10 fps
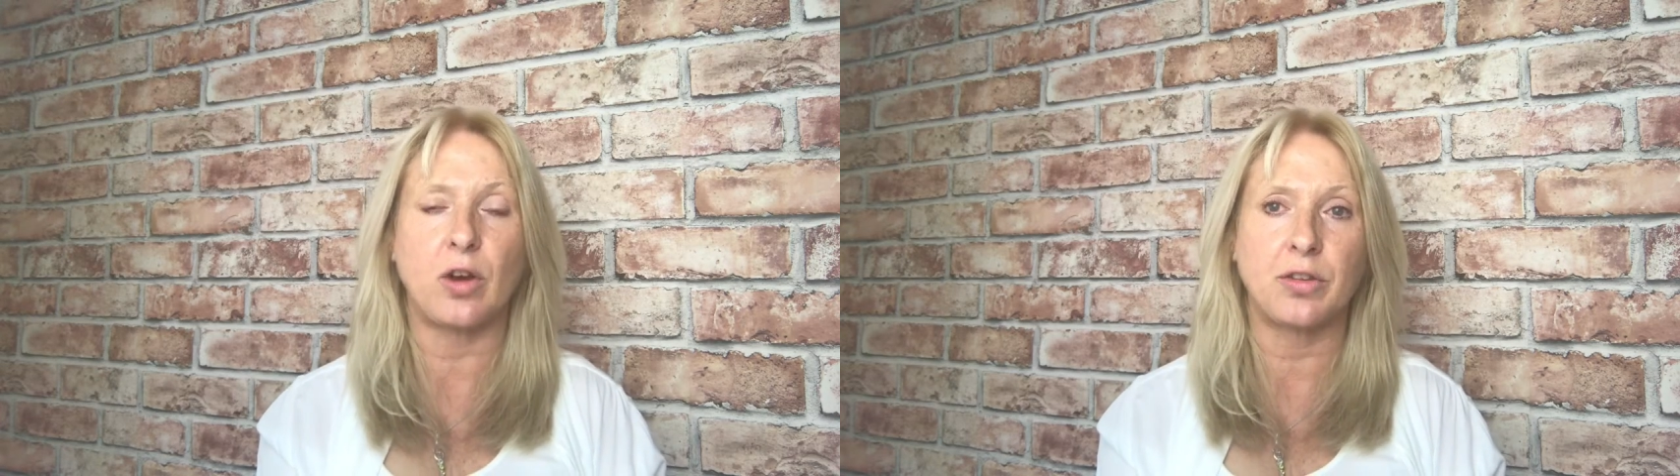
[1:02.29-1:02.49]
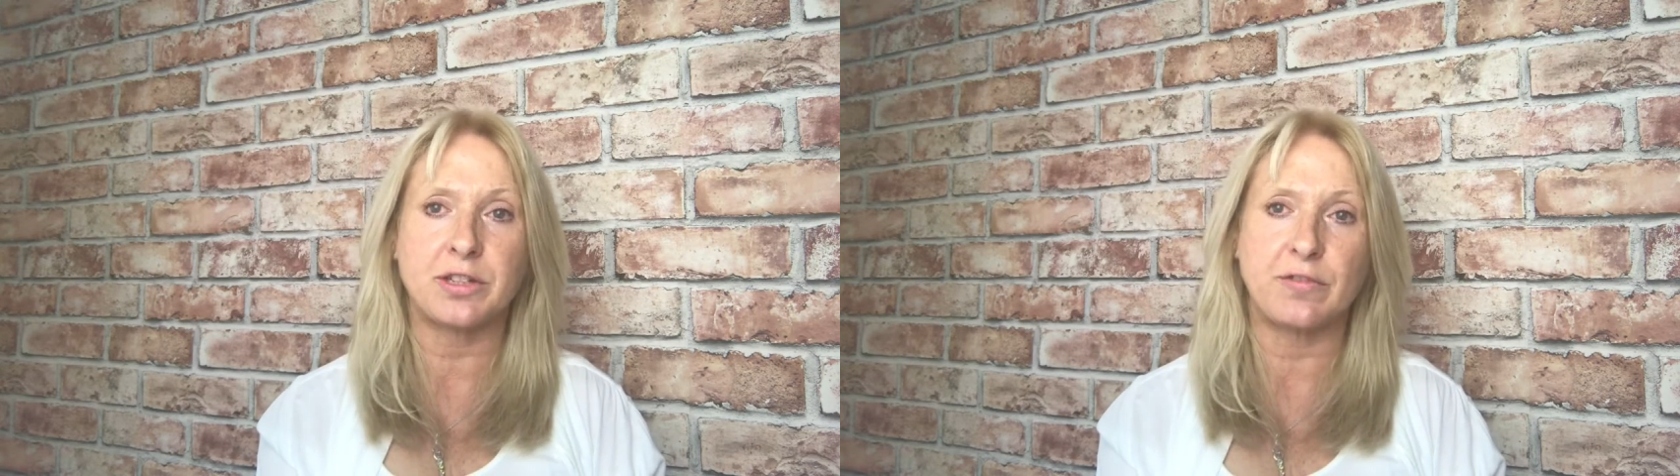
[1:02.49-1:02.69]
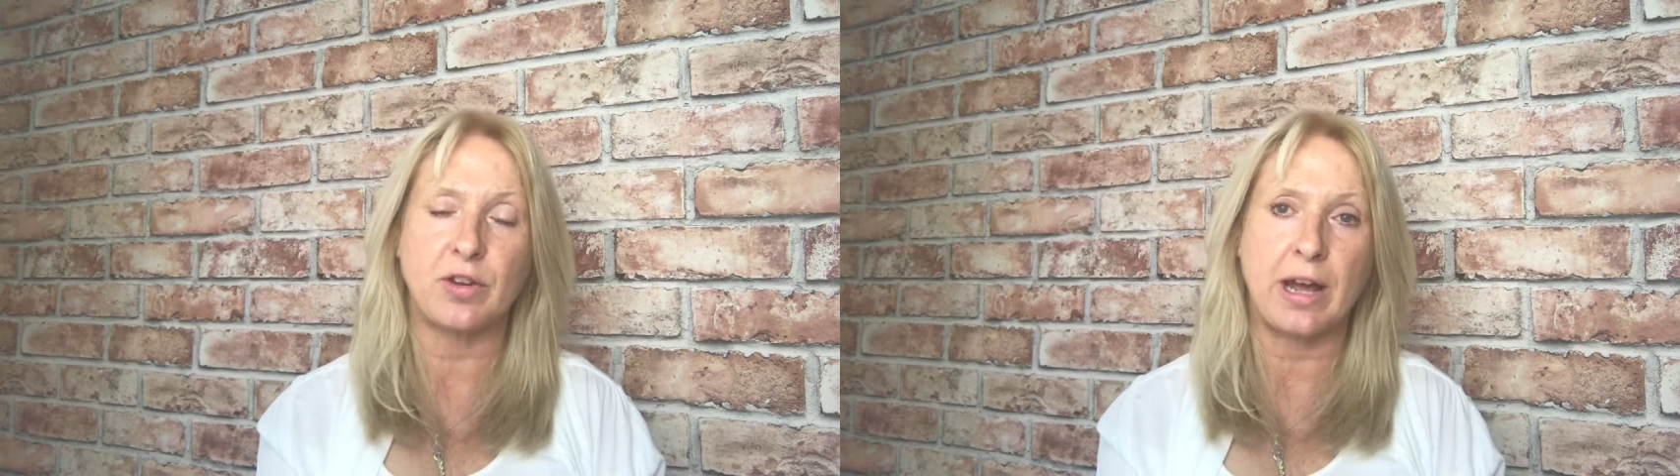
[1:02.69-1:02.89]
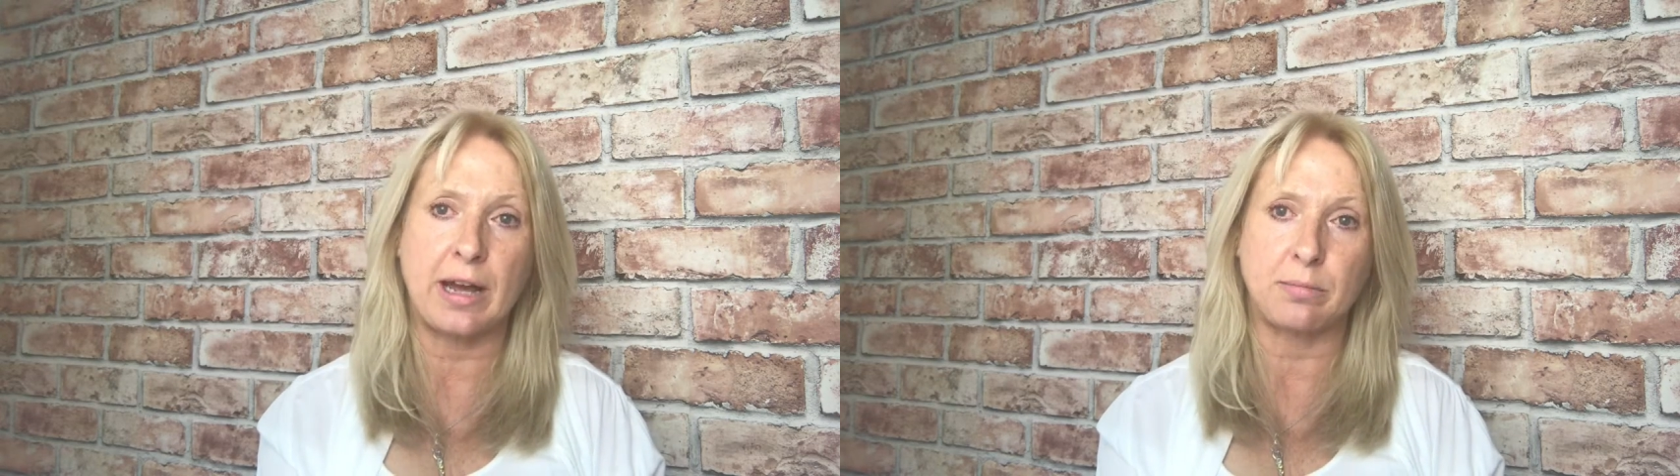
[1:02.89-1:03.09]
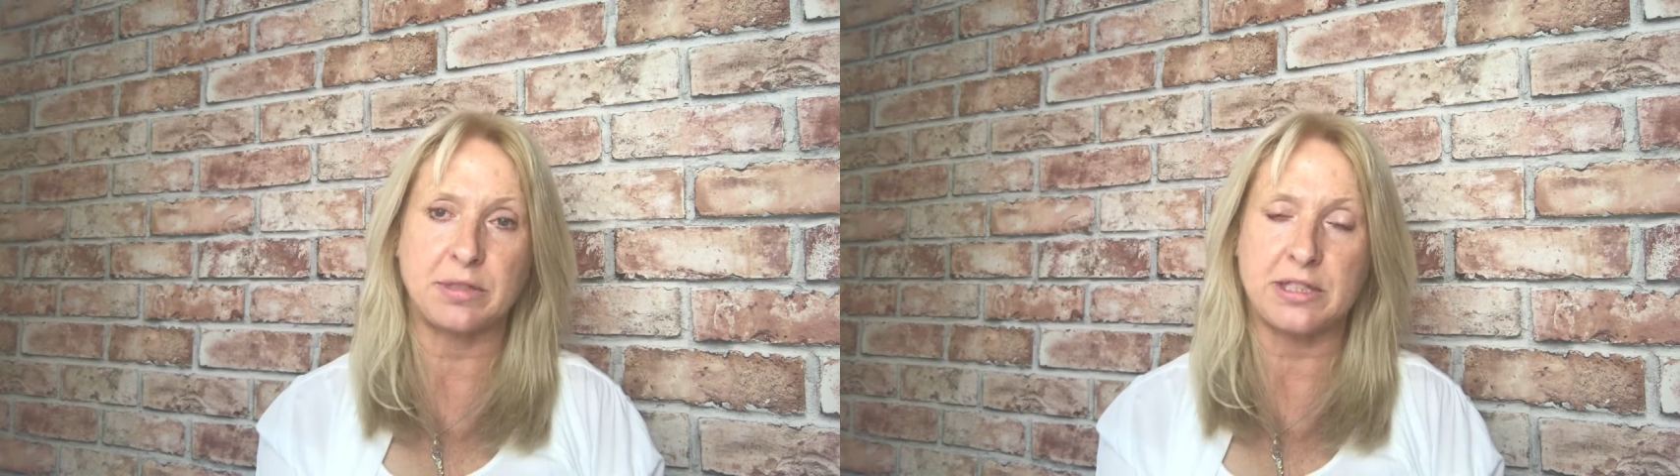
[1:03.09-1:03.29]
all the different
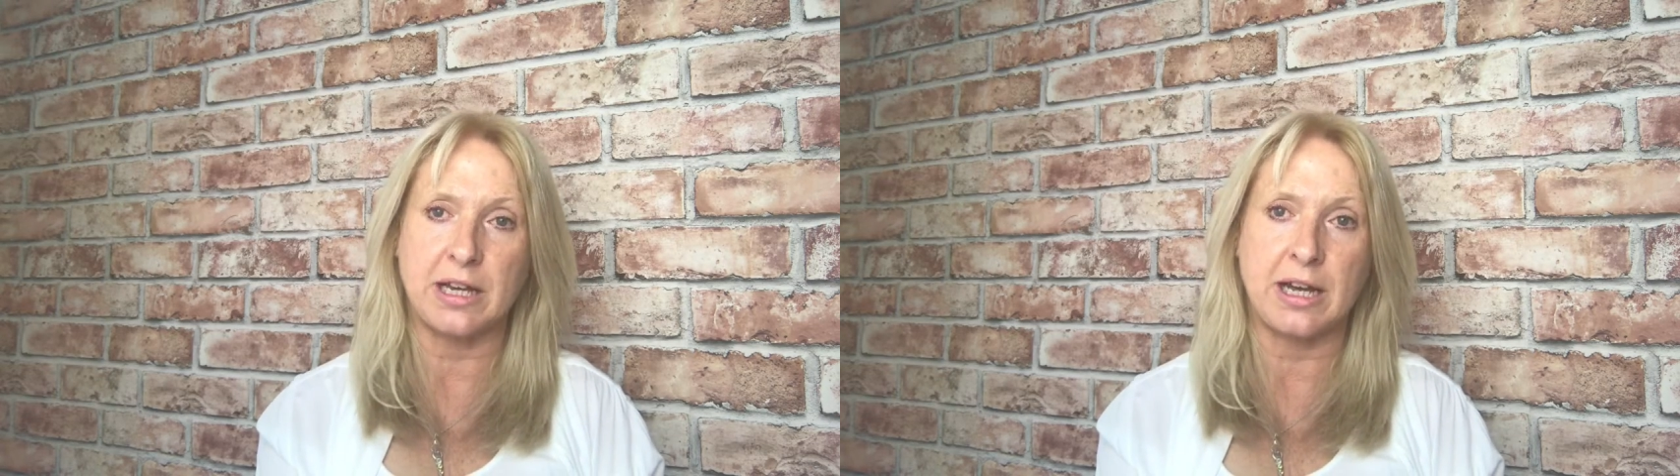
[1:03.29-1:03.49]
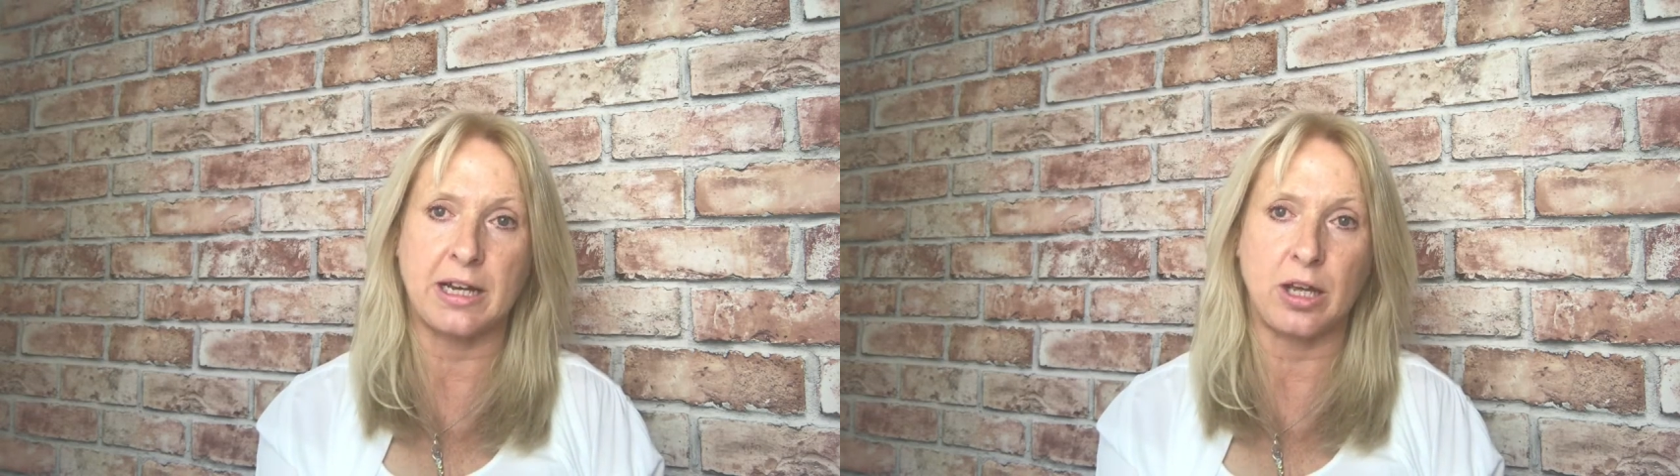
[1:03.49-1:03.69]
apps that I